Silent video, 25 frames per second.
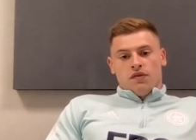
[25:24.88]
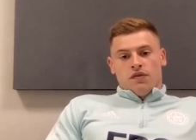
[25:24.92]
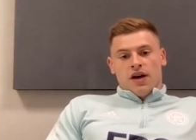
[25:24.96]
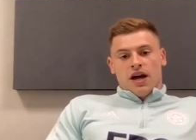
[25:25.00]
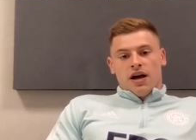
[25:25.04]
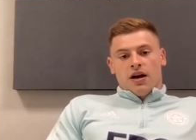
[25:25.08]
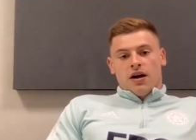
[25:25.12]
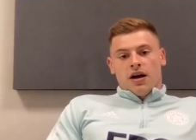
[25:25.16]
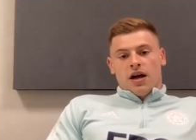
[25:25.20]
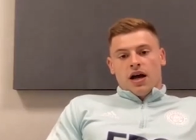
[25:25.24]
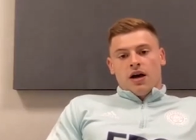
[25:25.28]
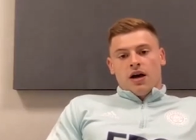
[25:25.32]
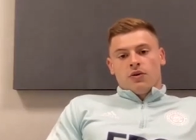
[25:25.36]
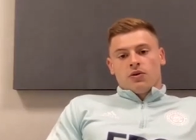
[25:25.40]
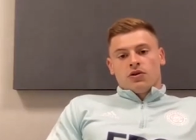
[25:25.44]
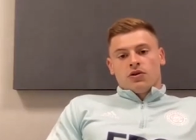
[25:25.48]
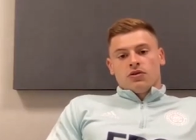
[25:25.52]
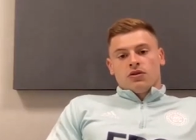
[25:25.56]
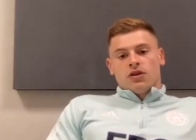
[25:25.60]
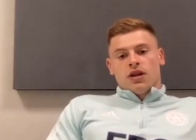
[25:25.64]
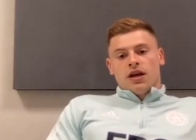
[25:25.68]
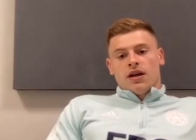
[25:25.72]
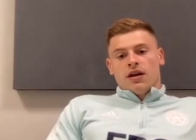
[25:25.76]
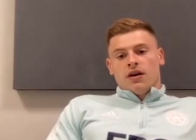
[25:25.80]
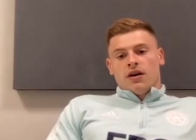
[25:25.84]
sort of how,
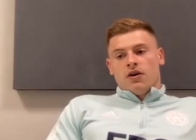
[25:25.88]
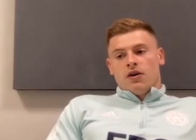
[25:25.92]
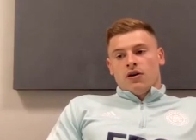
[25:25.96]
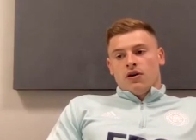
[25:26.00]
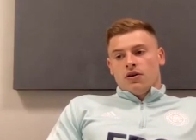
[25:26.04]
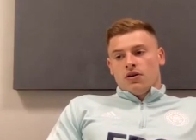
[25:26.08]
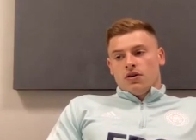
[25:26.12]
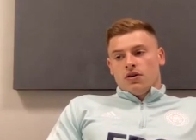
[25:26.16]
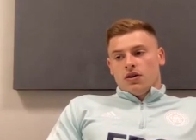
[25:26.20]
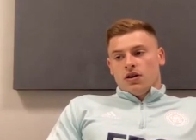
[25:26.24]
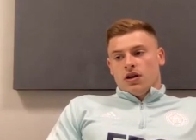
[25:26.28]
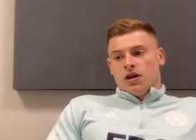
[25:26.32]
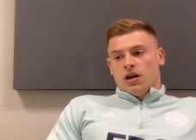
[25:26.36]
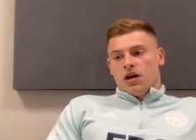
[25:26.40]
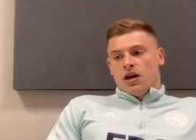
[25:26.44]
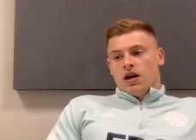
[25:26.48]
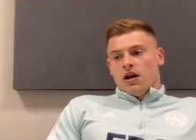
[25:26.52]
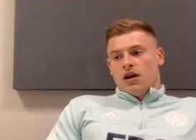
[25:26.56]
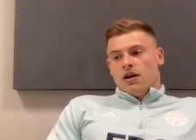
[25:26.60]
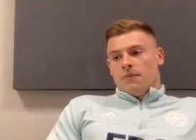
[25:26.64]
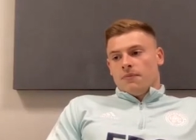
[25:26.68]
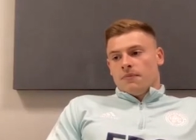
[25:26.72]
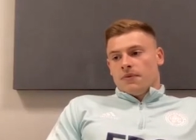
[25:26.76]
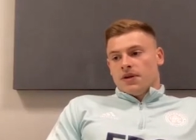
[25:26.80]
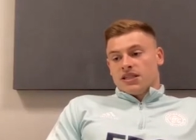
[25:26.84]
how good they are.
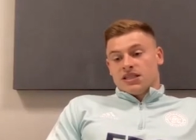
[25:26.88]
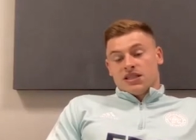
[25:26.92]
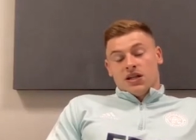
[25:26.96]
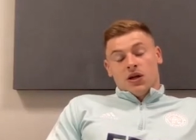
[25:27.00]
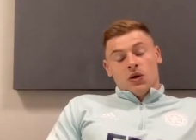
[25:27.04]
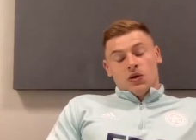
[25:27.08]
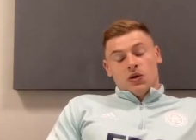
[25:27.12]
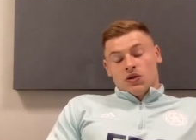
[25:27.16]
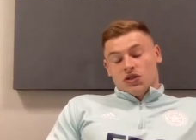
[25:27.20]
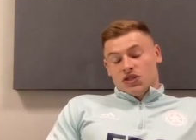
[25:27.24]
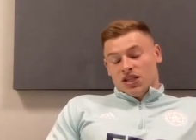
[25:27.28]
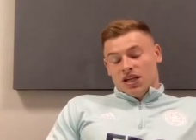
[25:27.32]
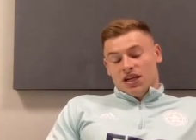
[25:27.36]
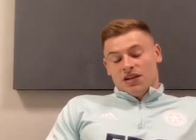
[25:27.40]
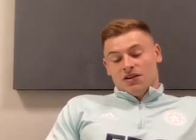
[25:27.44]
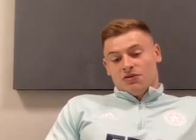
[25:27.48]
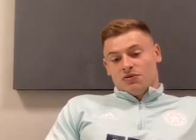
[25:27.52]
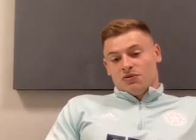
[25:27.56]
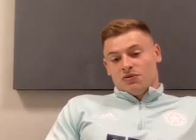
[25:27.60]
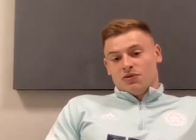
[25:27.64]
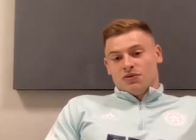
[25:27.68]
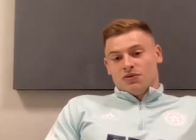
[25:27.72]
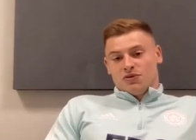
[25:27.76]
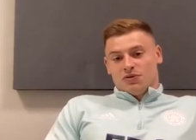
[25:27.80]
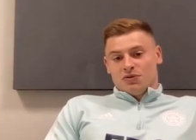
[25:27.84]
Um, it's like you
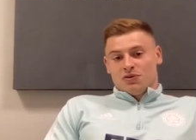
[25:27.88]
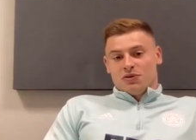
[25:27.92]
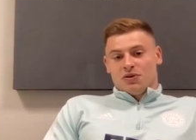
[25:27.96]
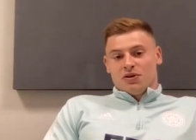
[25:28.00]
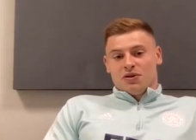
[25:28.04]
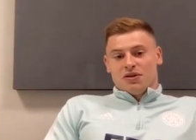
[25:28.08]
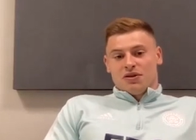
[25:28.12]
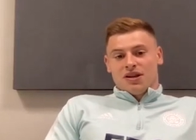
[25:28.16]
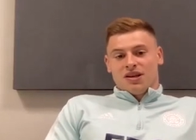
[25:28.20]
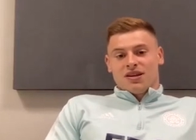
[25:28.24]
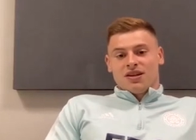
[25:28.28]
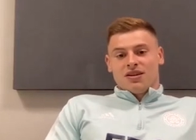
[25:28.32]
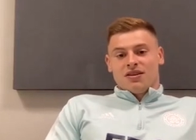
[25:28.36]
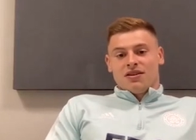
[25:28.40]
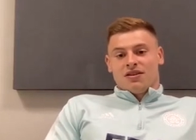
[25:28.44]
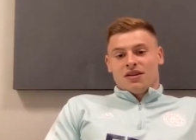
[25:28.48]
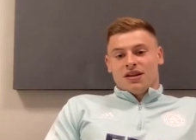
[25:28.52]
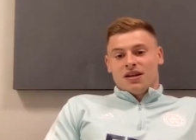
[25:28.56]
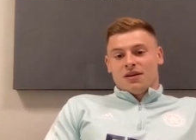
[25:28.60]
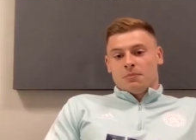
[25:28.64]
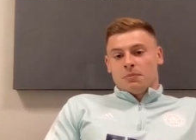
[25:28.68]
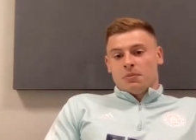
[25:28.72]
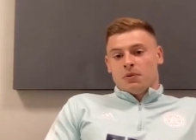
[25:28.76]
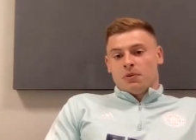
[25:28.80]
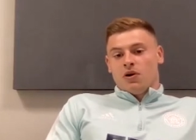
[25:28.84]
say through through the thick
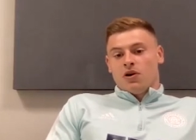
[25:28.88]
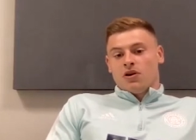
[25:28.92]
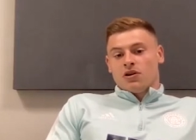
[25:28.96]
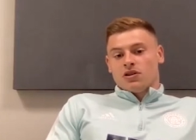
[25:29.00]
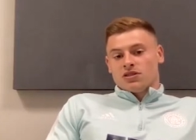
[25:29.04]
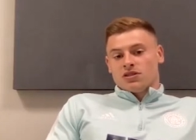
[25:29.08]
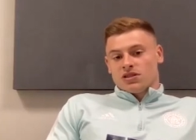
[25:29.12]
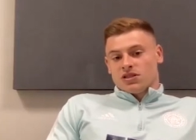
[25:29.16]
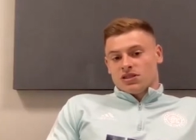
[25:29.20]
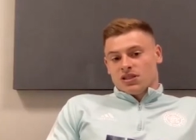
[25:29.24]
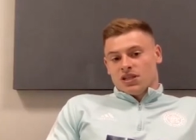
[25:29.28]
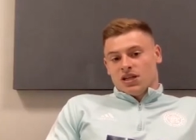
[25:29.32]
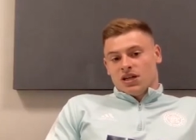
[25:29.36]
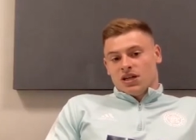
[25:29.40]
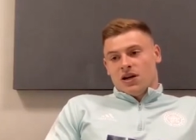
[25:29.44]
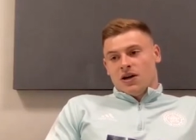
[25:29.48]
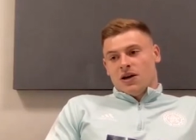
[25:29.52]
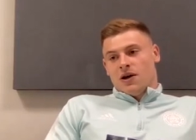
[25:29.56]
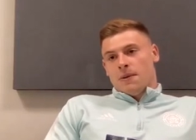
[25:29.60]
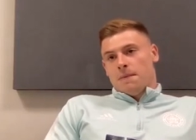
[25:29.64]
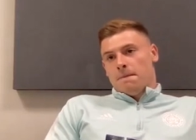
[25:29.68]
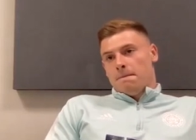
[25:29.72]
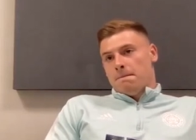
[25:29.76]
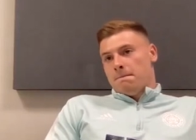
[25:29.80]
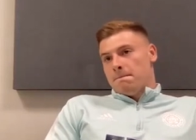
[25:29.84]
and thin parts.
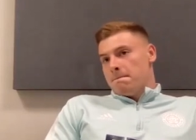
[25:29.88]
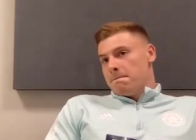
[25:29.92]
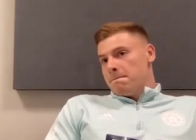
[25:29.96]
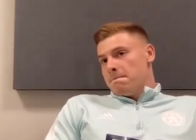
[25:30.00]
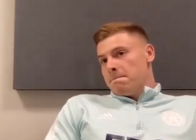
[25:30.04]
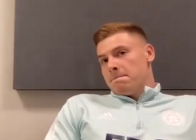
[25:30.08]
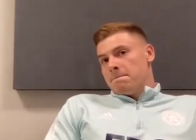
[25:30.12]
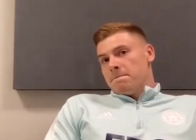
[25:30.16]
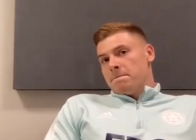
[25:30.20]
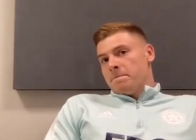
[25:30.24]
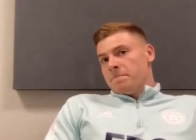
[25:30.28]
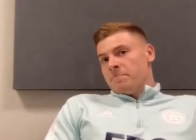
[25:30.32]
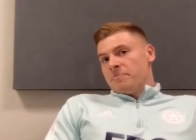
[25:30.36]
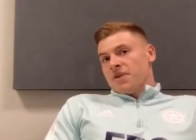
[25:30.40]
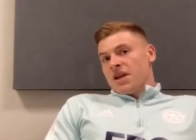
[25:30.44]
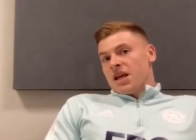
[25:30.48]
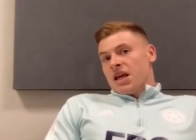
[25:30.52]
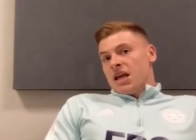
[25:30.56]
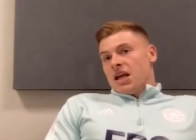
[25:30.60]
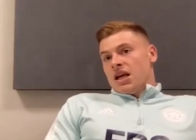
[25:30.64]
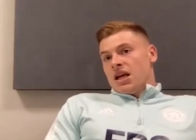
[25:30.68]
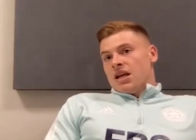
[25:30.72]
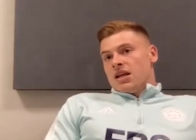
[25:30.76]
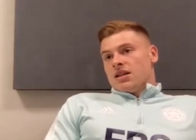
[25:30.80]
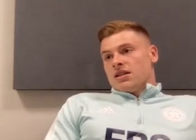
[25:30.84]
Um,
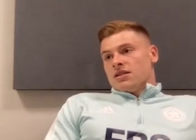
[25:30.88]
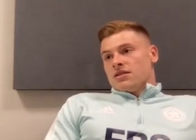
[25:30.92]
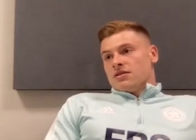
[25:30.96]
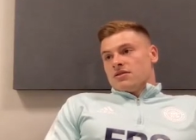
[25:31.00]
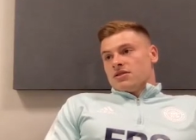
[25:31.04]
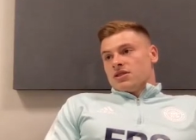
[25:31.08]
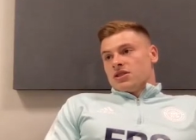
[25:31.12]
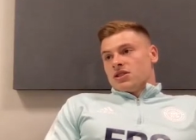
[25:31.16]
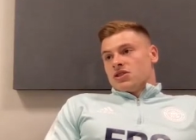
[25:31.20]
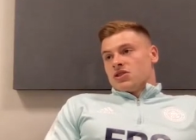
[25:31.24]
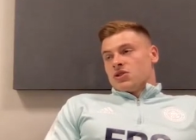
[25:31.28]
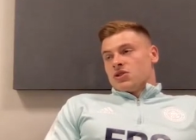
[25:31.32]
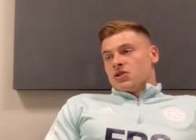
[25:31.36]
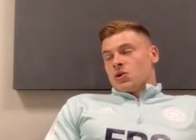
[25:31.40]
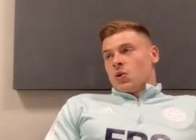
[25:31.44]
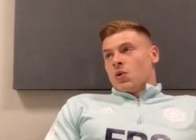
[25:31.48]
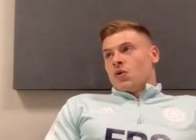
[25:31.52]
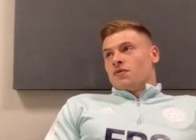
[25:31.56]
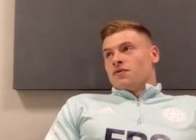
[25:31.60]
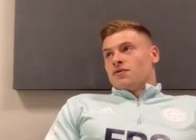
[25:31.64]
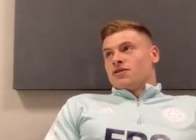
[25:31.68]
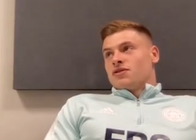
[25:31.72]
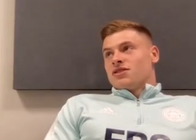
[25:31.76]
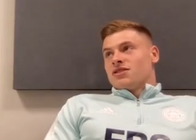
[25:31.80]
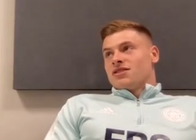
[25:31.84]

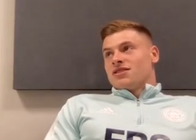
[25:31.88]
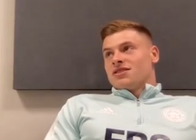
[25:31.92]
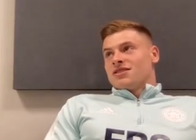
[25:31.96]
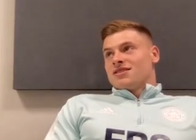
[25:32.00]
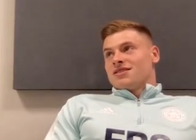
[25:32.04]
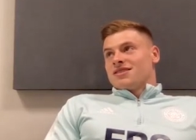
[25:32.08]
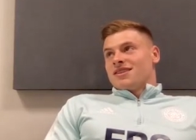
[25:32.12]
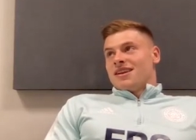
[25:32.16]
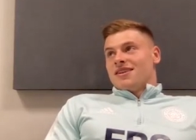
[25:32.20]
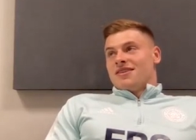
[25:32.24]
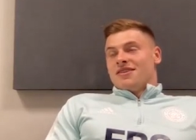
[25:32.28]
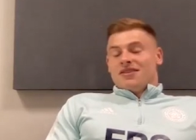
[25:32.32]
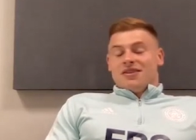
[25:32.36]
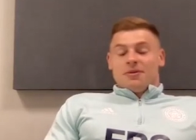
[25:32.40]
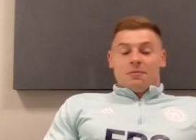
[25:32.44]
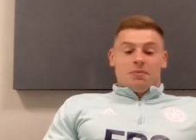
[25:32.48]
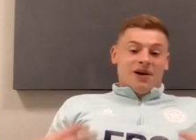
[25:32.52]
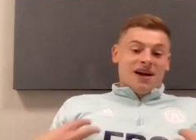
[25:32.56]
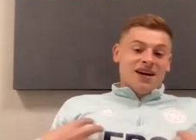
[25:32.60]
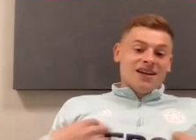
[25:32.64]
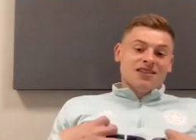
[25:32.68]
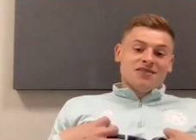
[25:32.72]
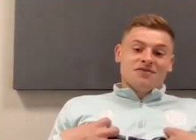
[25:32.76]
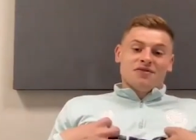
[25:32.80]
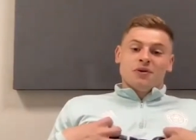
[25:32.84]
sort of
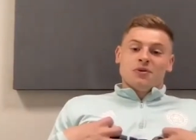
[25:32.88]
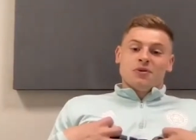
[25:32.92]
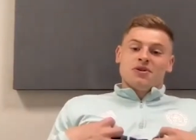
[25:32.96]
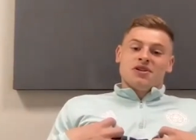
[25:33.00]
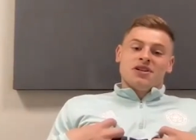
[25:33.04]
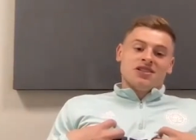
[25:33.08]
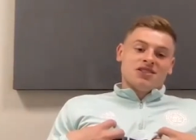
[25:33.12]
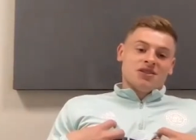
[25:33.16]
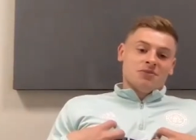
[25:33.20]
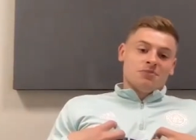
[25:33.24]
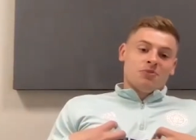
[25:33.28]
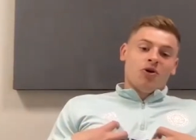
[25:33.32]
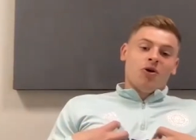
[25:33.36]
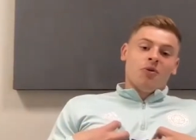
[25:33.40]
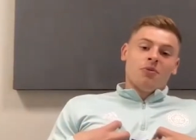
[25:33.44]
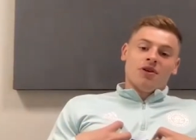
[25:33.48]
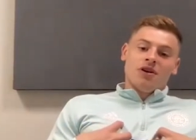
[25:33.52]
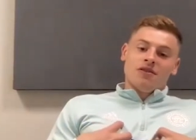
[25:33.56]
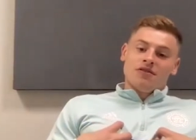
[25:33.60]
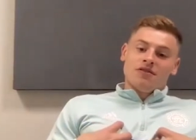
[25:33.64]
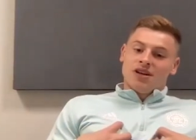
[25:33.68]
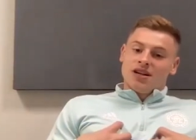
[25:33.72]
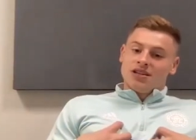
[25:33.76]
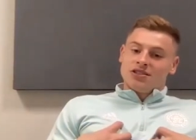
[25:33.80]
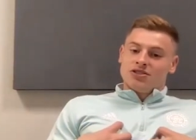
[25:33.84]
the players feel the
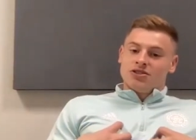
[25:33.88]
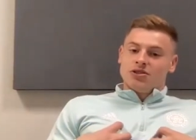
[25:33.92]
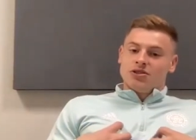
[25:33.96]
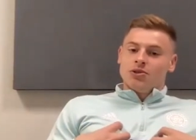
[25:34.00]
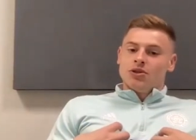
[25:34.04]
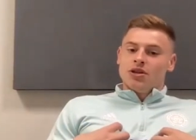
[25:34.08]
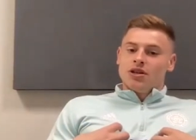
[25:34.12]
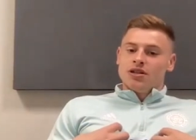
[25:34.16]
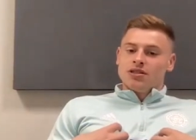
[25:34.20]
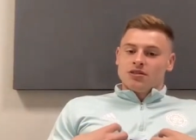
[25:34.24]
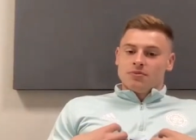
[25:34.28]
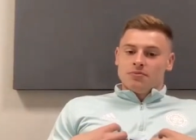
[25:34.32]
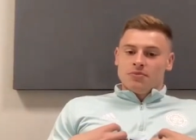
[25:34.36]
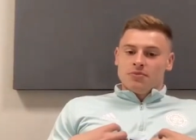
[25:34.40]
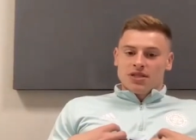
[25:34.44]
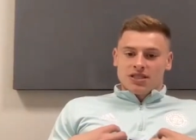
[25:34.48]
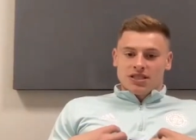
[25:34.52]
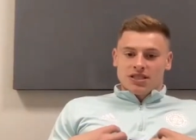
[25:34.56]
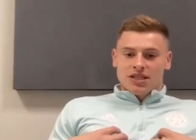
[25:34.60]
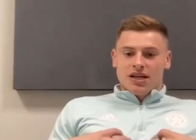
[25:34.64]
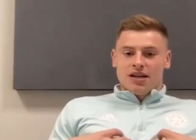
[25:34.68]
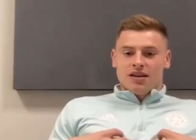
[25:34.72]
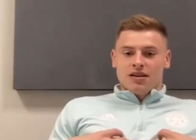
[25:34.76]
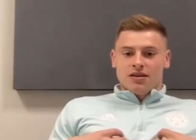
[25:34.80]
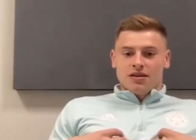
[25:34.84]
disappointment over the last two years of
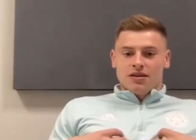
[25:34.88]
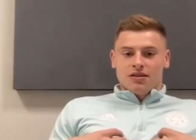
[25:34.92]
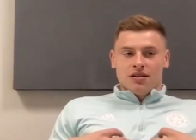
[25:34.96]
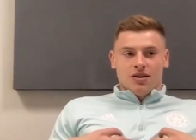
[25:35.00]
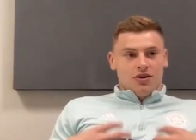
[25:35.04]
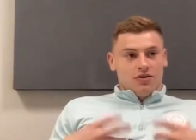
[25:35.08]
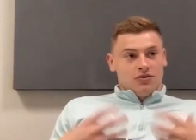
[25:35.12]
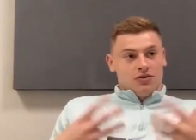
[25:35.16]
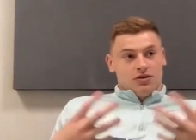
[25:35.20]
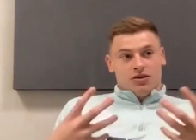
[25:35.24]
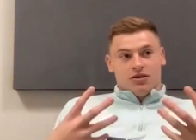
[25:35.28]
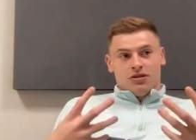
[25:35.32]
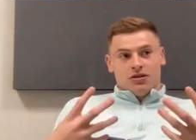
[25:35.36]
missing out